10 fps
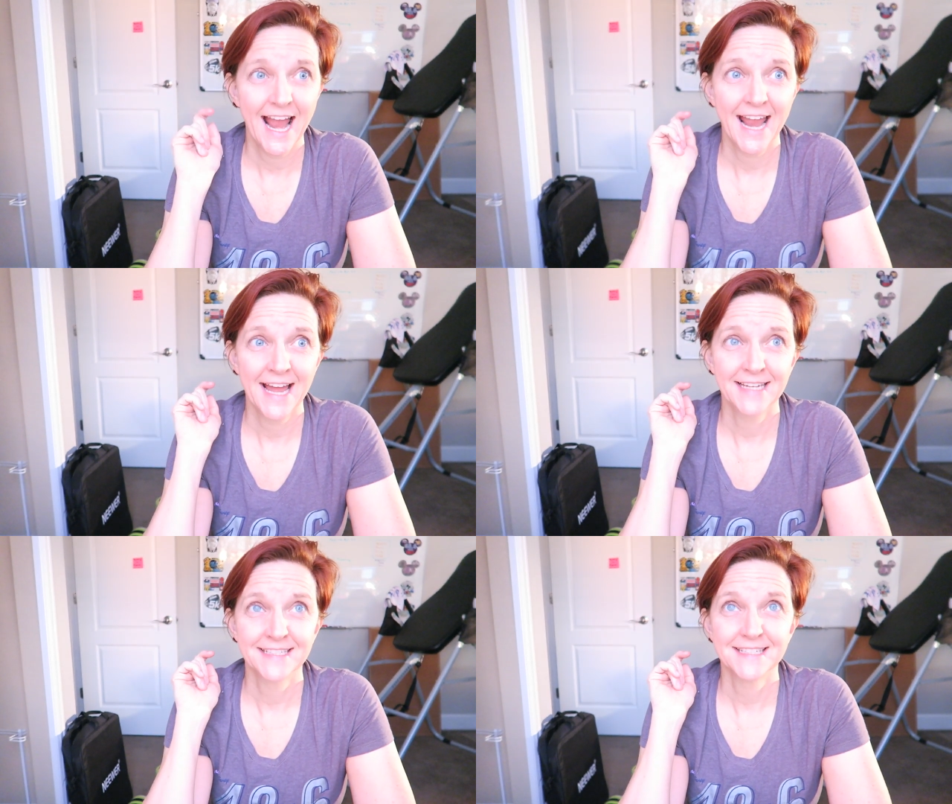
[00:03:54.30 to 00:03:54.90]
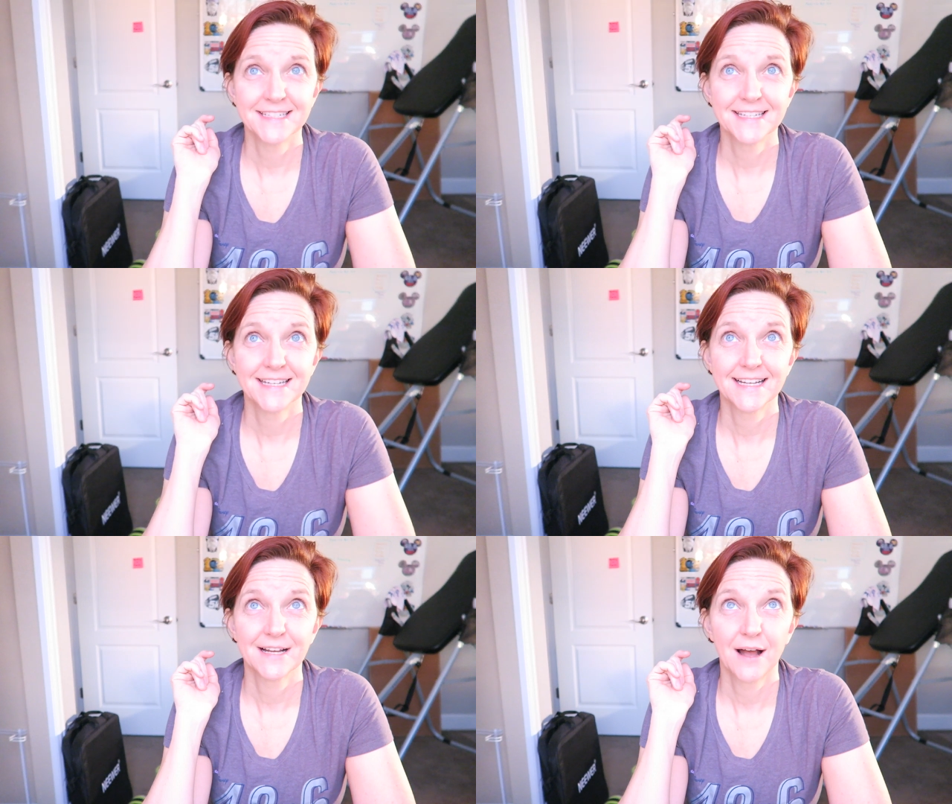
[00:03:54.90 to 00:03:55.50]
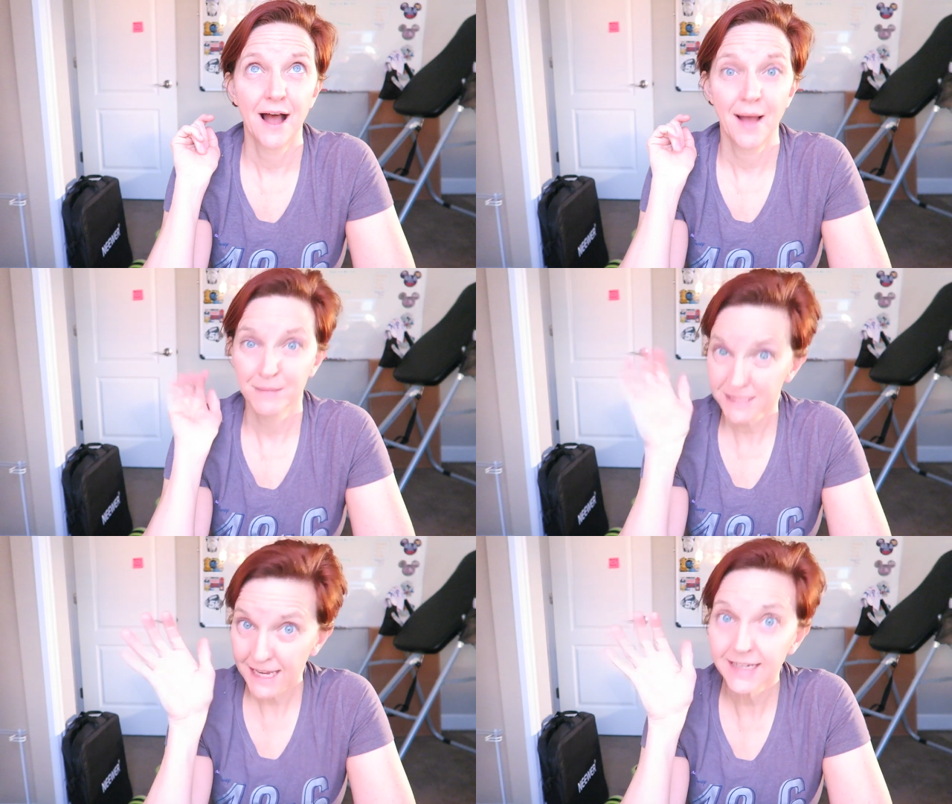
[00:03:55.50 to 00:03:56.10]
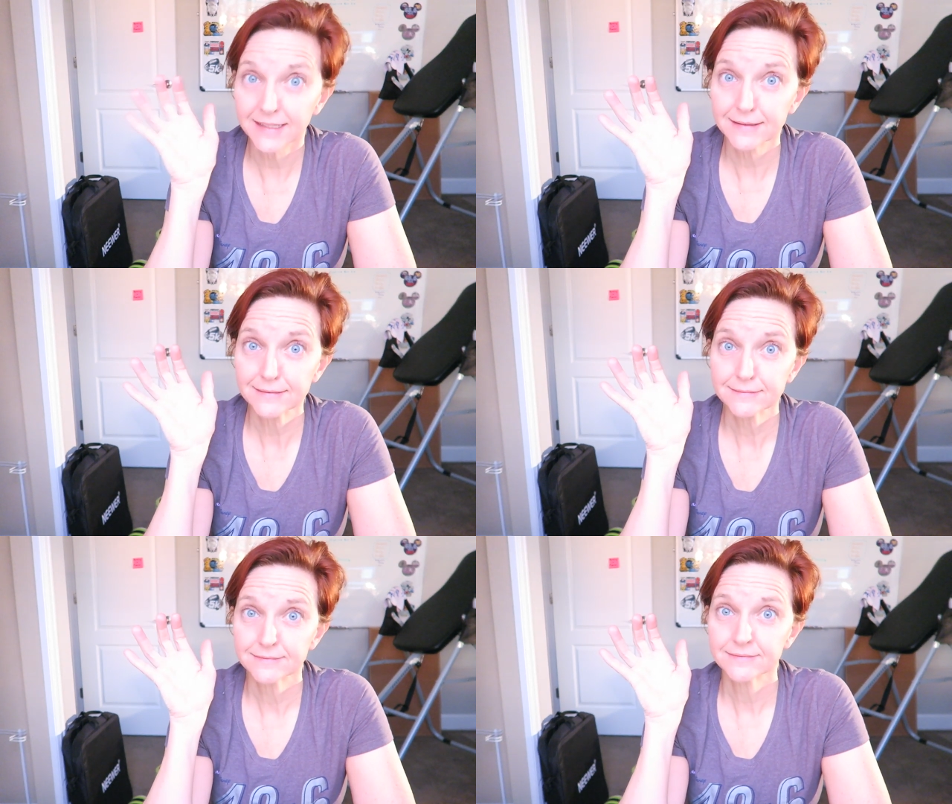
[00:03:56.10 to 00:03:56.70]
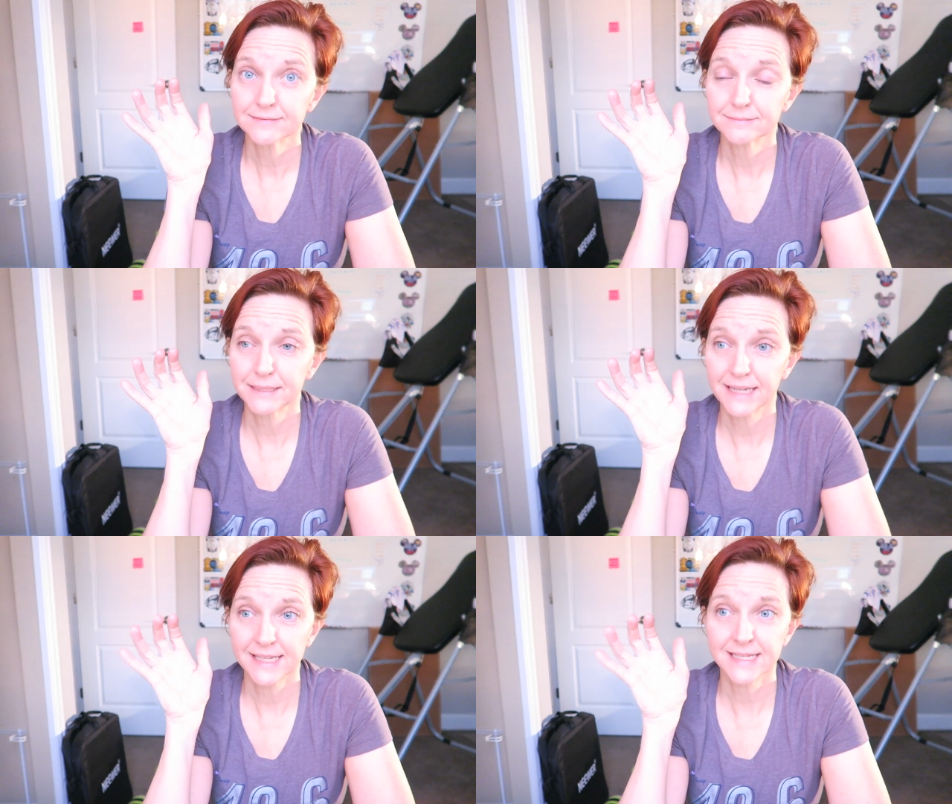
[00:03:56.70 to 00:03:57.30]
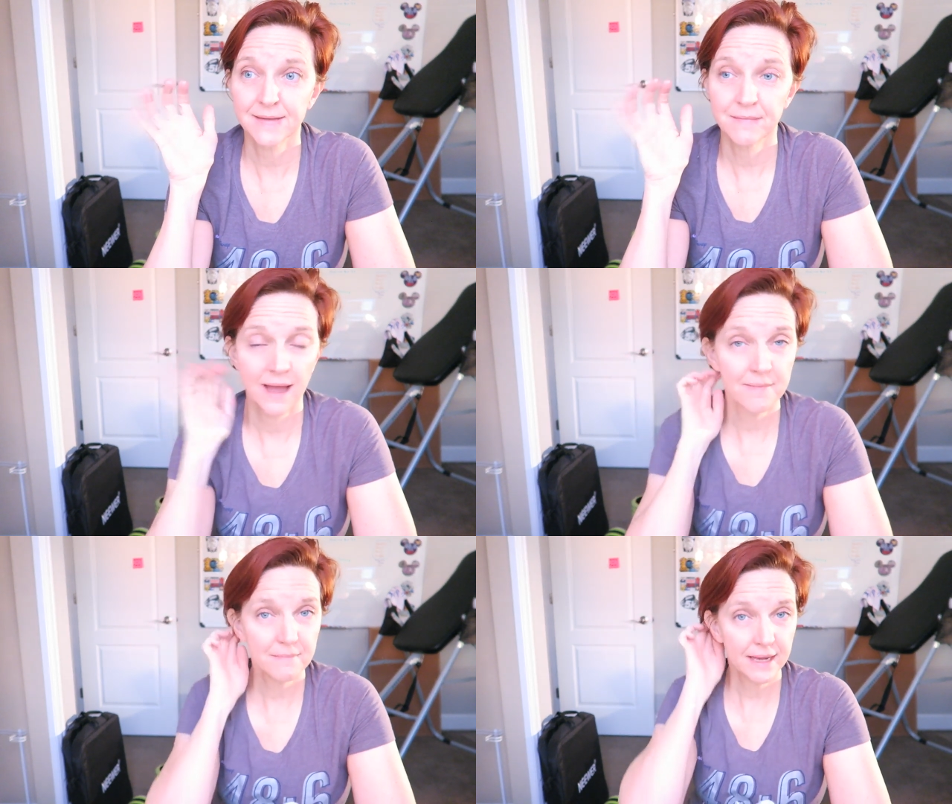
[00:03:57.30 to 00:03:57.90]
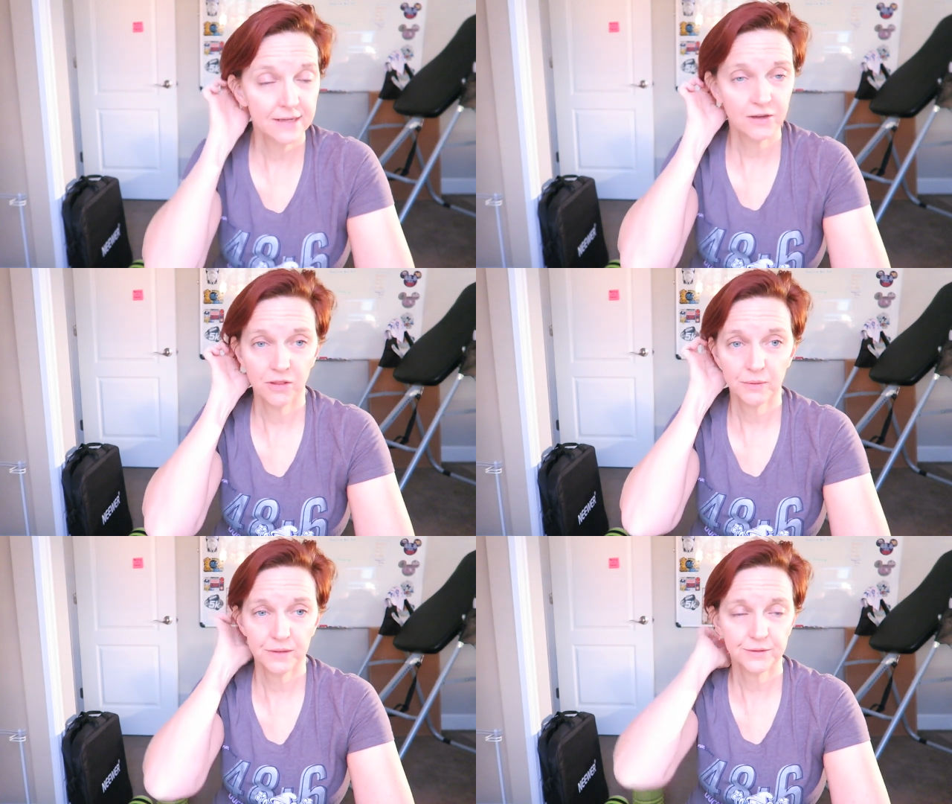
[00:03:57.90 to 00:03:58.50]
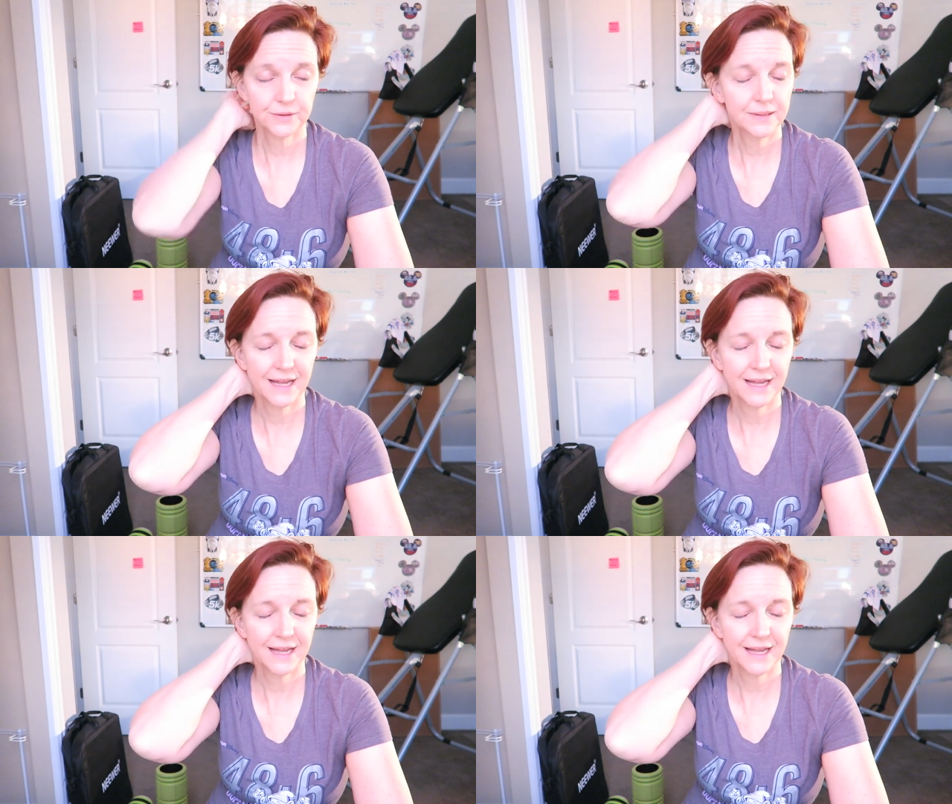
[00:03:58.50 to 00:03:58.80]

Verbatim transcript: And I'm excited because I, I made it all the way through.